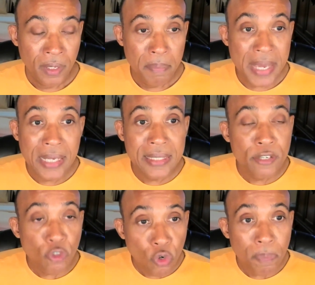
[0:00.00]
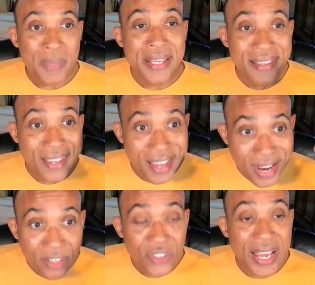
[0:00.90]
because it took me
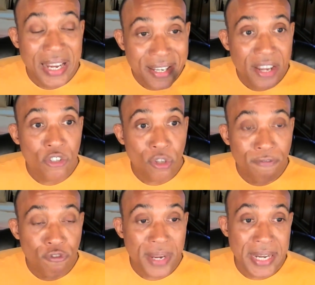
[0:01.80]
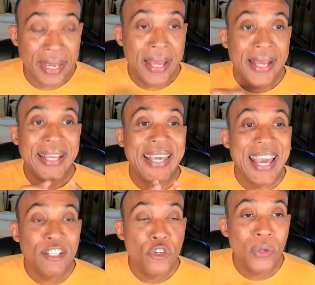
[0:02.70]
years and years of training.
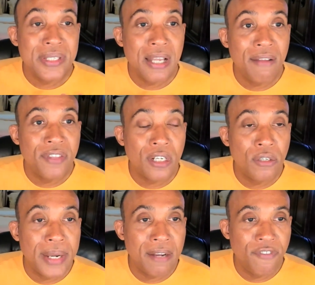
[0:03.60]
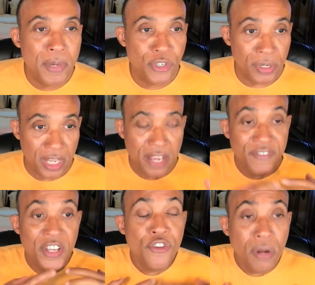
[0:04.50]
Get yourself the correct information.
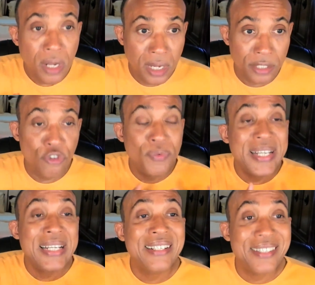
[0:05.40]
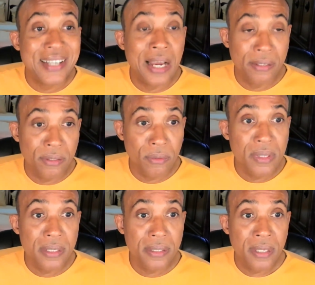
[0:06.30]
If in your heart you really desire to do
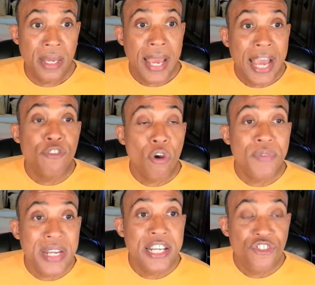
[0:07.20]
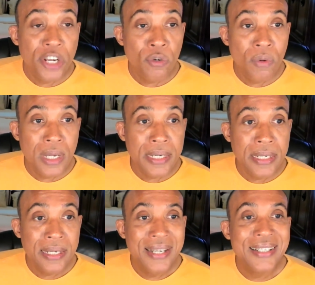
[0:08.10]
this and you're really
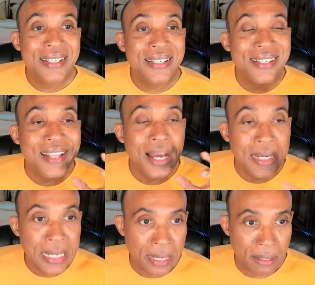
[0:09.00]
genuine, study.